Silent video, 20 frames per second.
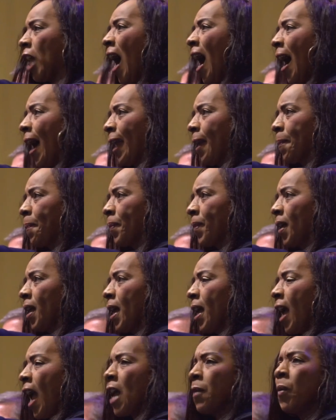time,
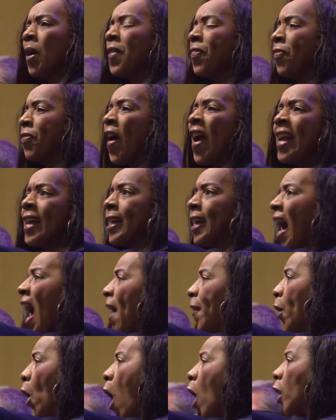and we thank
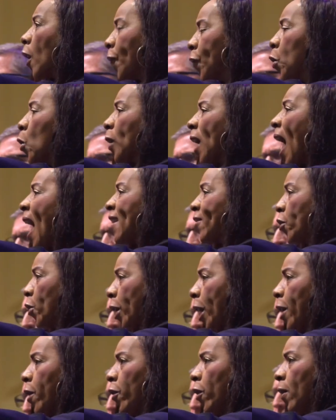God that all of you guys are
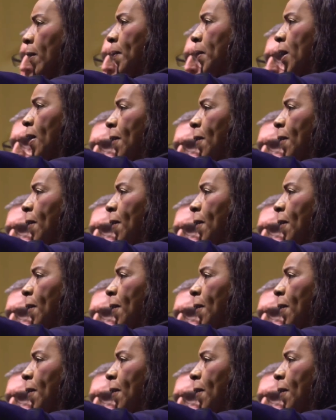here.